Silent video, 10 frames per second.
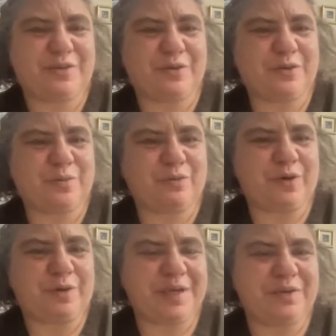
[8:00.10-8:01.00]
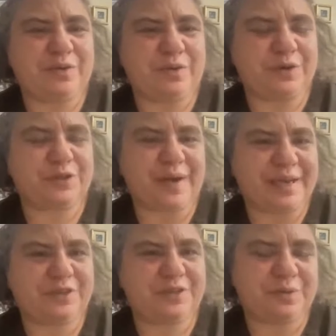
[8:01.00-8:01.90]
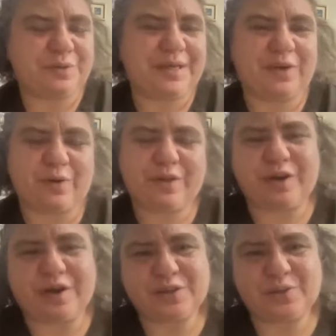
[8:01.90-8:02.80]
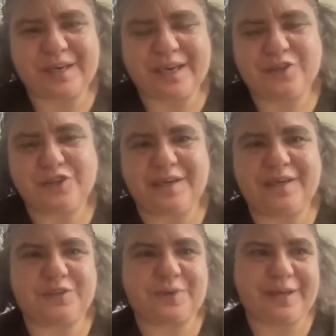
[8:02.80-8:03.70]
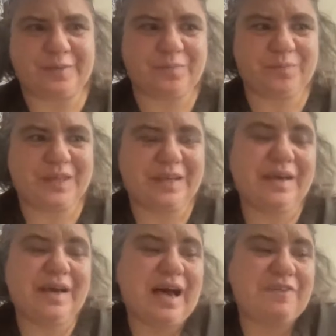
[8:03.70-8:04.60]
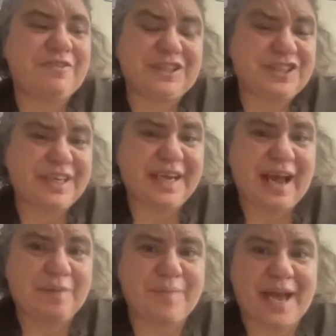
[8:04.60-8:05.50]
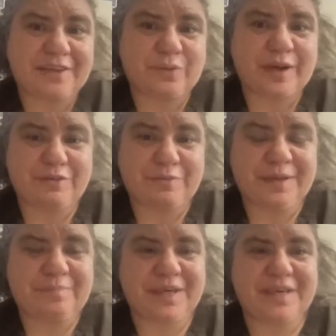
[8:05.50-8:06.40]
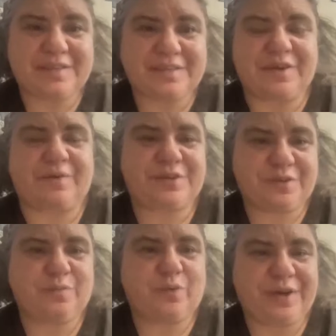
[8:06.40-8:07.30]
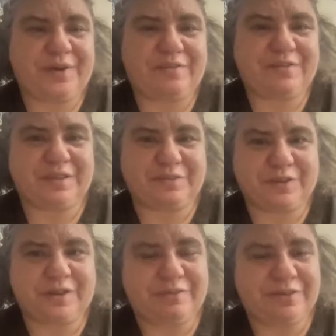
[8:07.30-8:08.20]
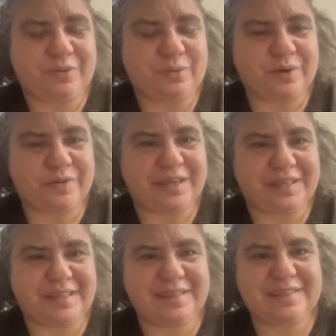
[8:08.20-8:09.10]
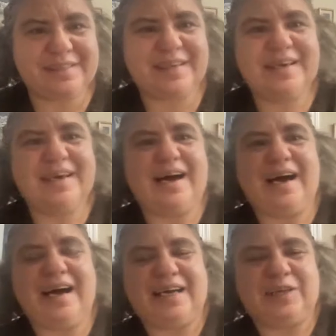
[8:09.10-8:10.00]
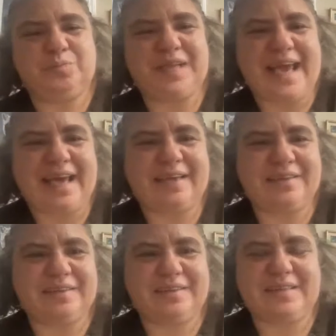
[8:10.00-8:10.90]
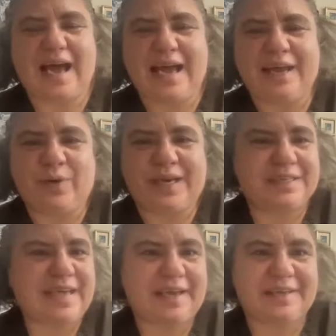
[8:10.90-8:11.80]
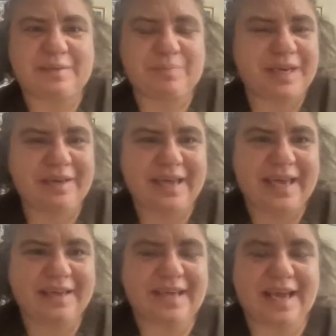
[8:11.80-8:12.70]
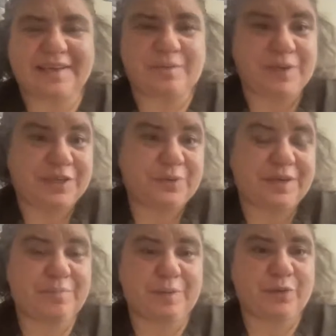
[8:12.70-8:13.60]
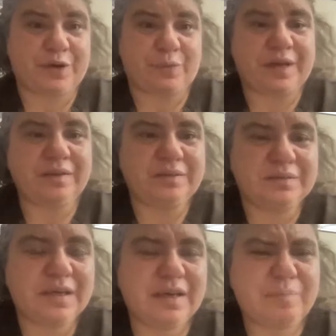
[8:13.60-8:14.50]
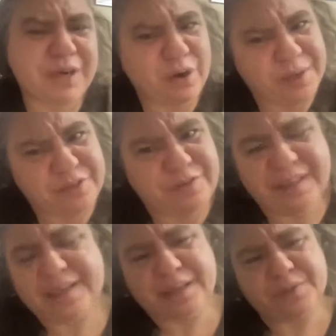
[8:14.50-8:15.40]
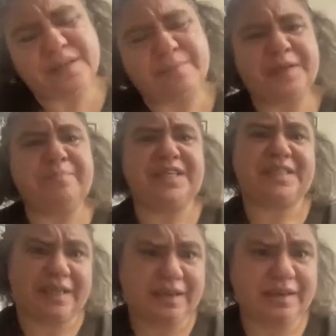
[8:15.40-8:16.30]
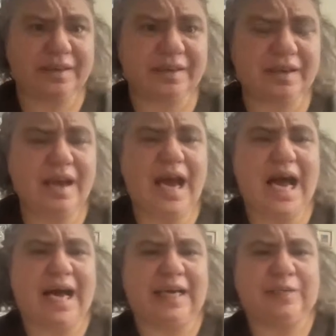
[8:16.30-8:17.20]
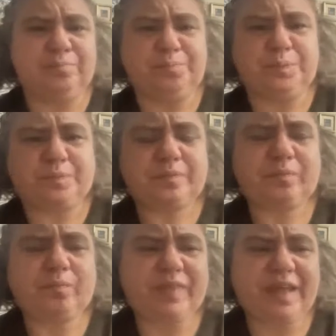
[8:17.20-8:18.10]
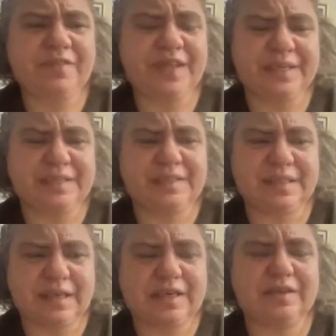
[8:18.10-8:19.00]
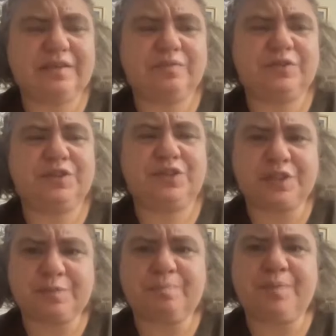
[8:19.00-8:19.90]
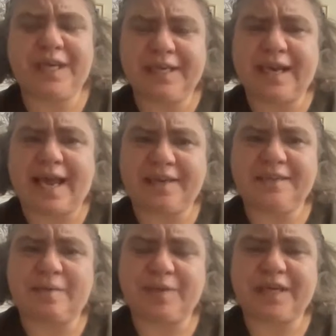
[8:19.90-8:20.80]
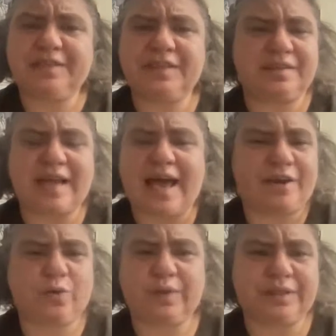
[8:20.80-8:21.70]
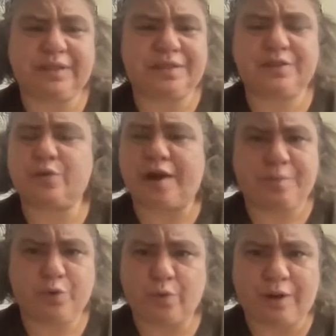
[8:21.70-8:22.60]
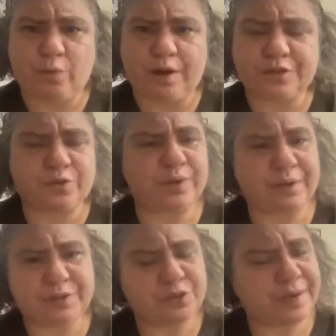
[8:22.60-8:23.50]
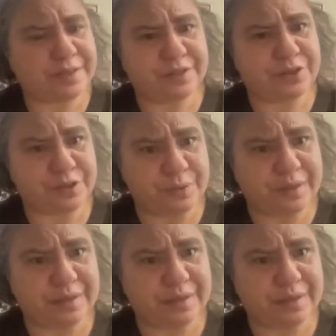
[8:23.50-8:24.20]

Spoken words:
with a group of women who were trying to get Orthodox ordination in Israel. Eventually, I backed away from it because, at a certain point, you have to live your life in the world that exists. And I went into academia, and academia treated me pretty well. But I always felt like there was something missing, that just being an academic didn't adequately describe who I was or what I was trying to do.